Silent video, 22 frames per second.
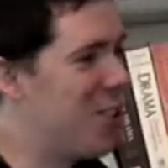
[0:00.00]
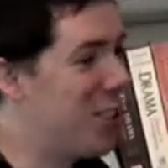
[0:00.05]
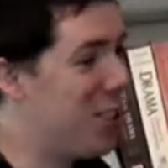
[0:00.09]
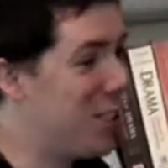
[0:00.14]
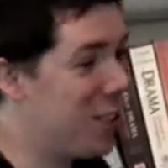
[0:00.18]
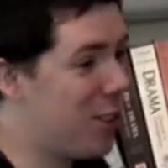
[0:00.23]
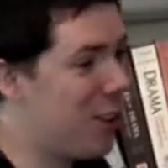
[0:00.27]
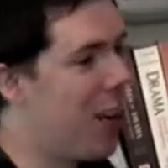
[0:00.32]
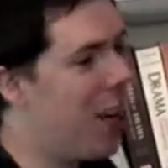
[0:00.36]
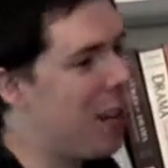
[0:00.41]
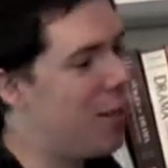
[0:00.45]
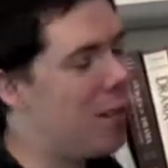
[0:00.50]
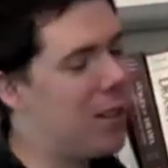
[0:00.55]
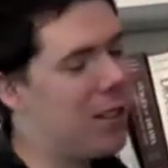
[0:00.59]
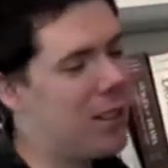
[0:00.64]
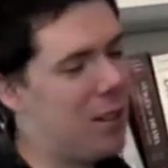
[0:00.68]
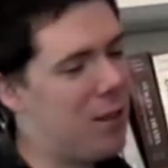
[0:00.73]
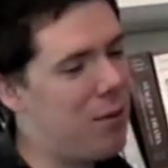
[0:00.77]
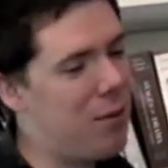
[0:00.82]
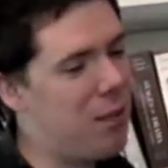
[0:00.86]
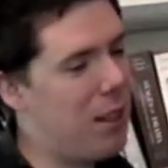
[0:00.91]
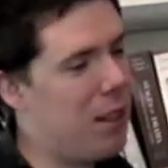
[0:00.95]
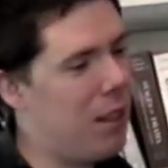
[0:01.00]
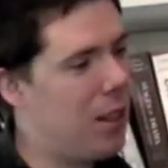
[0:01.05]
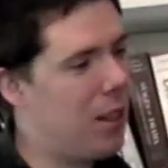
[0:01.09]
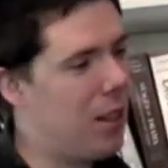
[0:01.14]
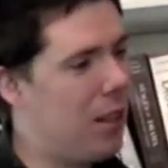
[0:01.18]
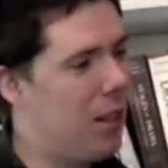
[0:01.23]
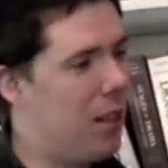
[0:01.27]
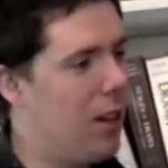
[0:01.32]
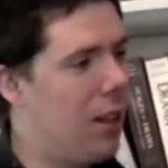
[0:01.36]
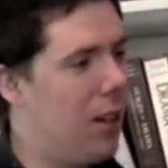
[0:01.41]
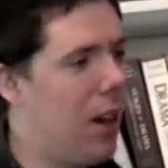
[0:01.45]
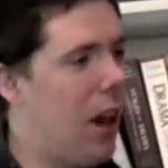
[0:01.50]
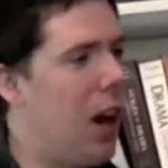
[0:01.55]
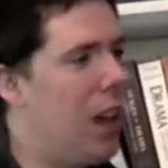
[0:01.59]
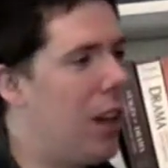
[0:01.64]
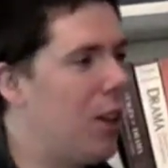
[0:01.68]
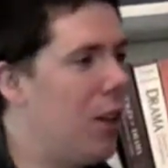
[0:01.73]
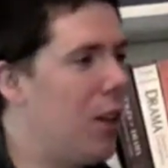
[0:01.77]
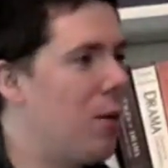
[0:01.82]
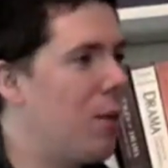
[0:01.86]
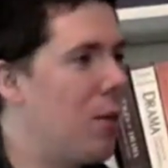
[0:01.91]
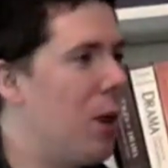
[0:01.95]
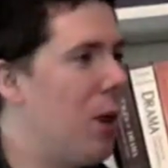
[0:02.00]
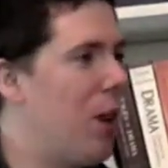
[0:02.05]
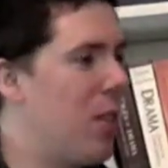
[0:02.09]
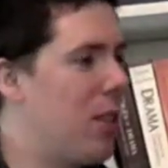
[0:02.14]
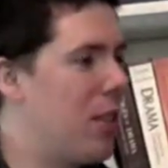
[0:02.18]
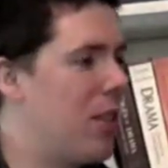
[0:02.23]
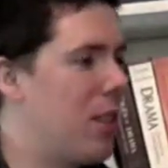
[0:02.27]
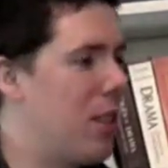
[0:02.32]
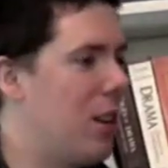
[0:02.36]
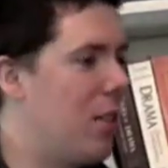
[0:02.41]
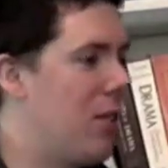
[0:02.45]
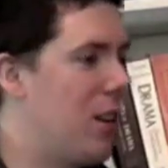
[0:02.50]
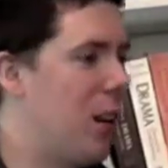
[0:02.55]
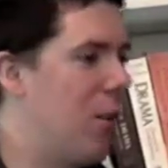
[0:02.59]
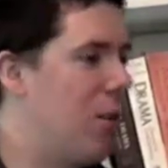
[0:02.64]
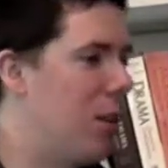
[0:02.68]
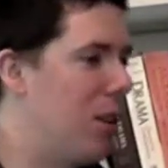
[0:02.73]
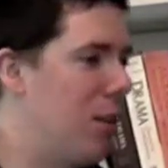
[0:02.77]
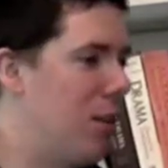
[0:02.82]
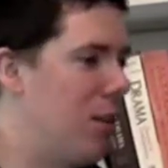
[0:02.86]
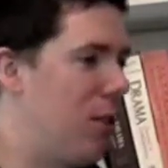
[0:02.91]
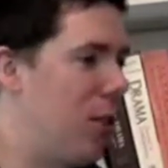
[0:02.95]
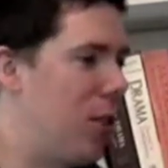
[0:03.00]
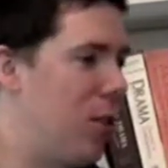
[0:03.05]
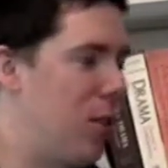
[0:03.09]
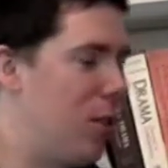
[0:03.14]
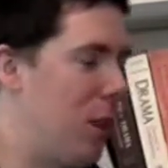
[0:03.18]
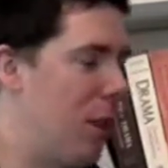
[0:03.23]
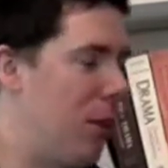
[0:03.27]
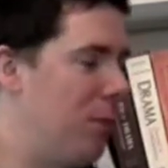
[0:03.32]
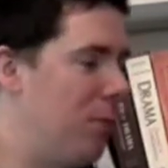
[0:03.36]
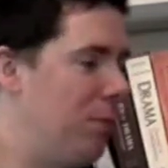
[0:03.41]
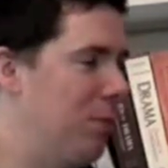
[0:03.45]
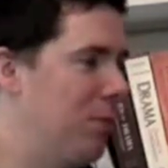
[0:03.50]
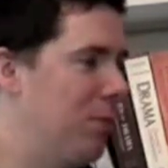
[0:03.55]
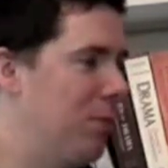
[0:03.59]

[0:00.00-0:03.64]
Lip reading: which is great, because I feel like I learn about all this stuff that I wouldn't have known about.